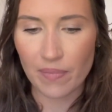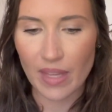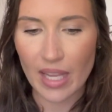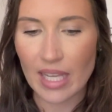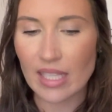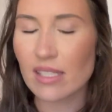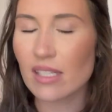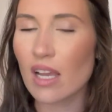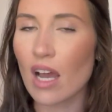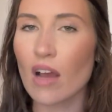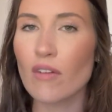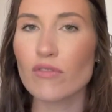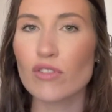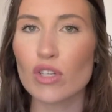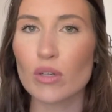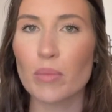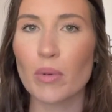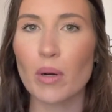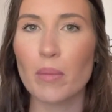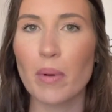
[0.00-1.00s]
it's
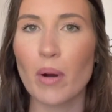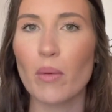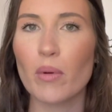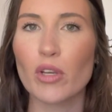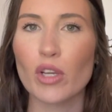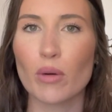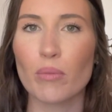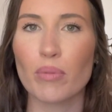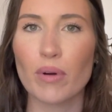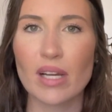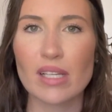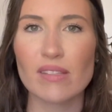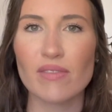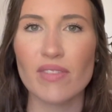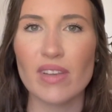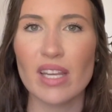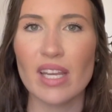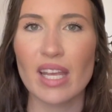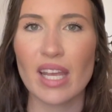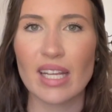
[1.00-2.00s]
comfortable, but when you're
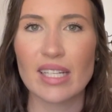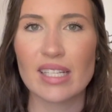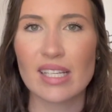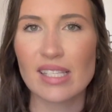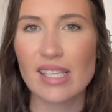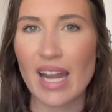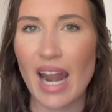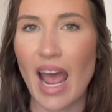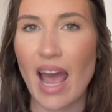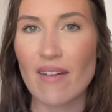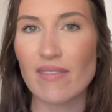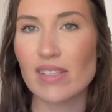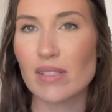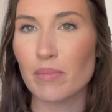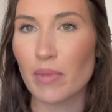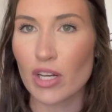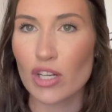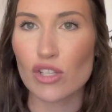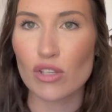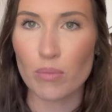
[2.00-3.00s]
breastfeeding, it doesn't have as
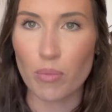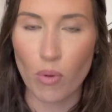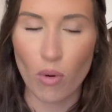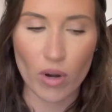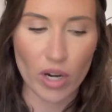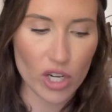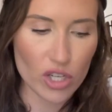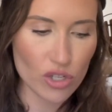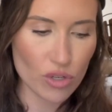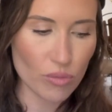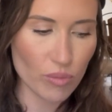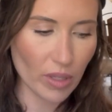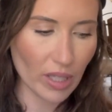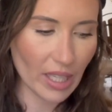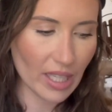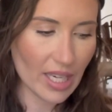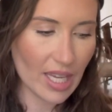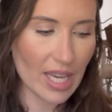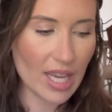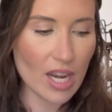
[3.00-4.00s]
much support as you
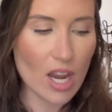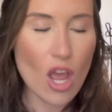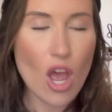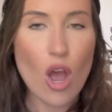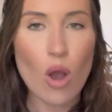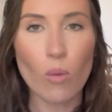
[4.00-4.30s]
really need.